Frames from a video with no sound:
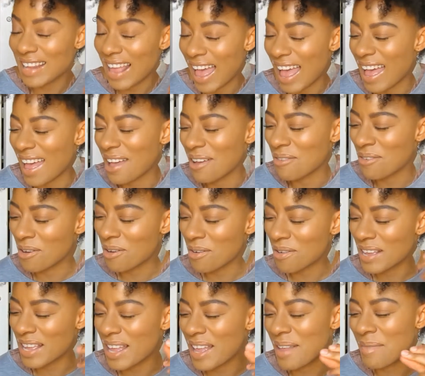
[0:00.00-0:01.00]
I
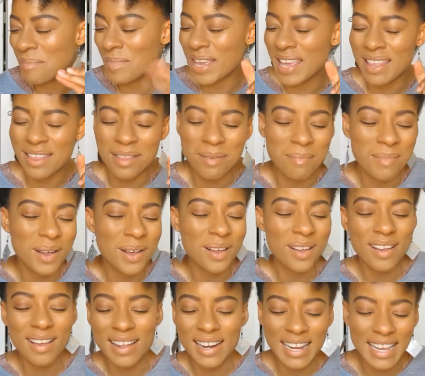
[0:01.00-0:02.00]
woke up in the
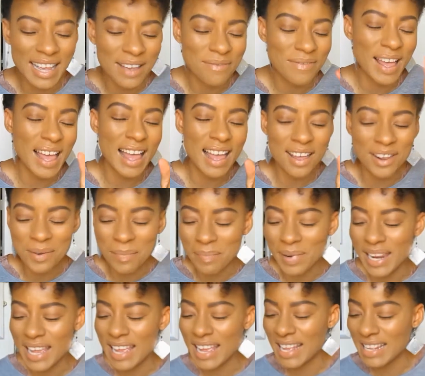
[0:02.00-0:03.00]
morning, I found a
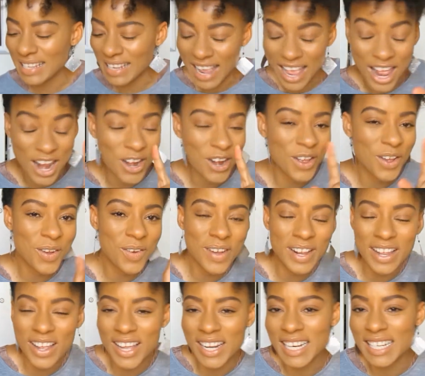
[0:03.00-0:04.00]
place. No
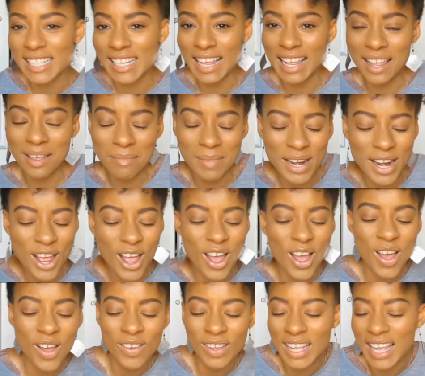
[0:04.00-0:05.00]
one gonna tell me
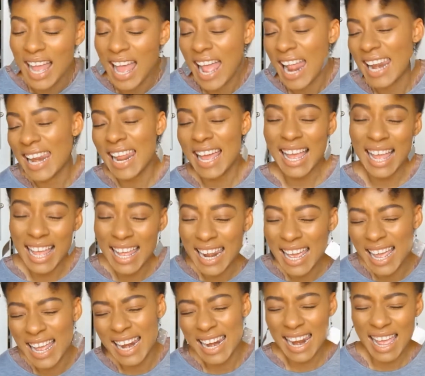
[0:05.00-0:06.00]
no. Na
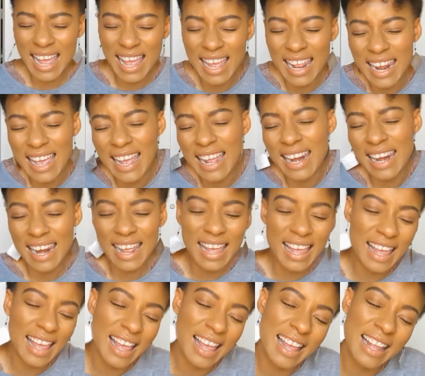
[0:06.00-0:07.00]
na na na
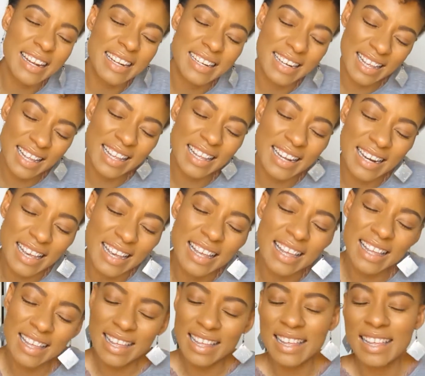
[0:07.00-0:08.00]
na na
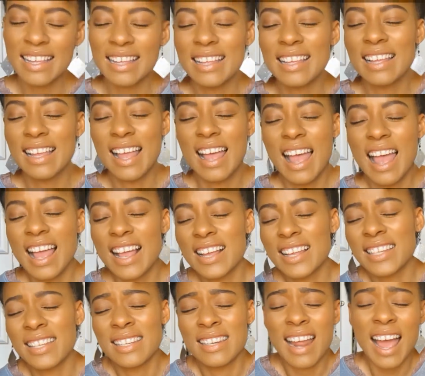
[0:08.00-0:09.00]
na.
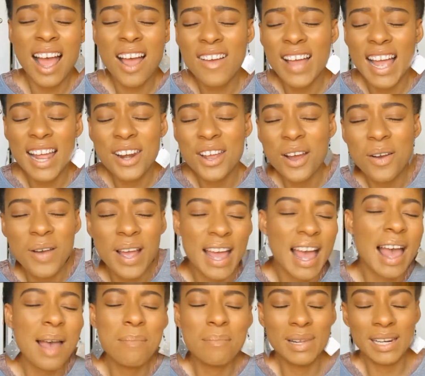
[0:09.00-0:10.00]
Cause now I know where
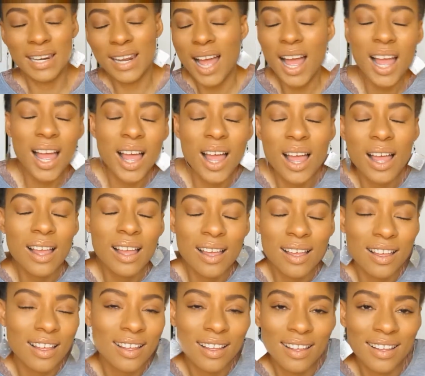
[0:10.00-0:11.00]
I
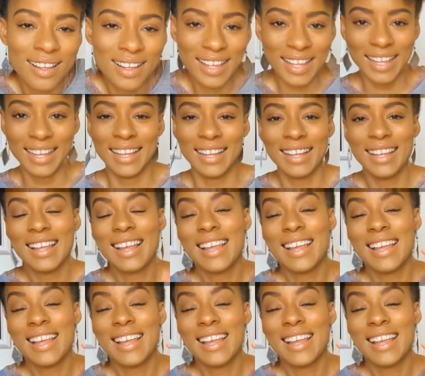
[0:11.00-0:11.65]
belong.